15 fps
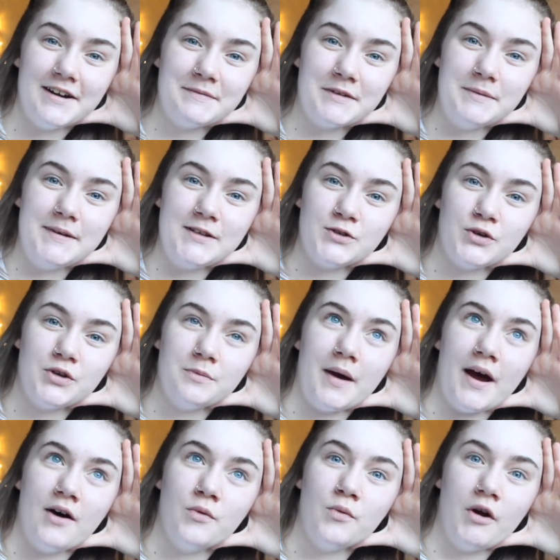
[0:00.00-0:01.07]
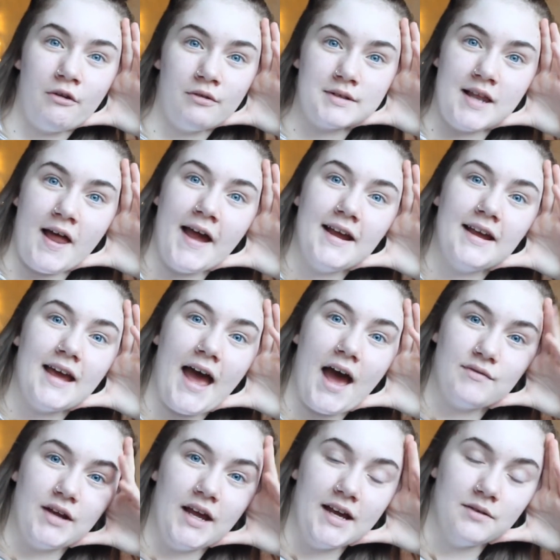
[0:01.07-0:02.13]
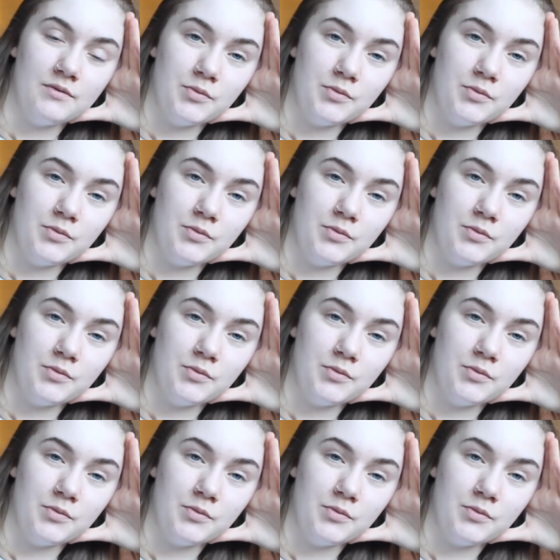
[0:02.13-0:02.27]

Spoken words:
I'm going to be talking about what it was like having a hip